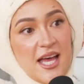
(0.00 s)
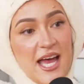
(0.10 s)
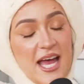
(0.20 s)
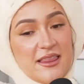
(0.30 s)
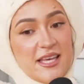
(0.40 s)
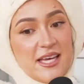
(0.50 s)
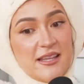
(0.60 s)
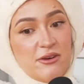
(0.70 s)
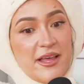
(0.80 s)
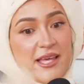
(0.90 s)
And then
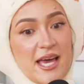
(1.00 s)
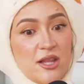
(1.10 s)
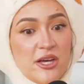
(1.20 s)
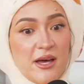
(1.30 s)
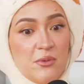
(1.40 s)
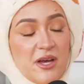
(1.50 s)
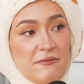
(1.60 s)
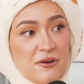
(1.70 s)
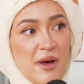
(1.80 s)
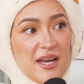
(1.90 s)
they're like, yay, look it, we got
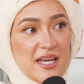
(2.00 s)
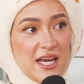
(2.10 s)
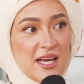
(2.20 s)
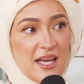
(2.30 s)
free money.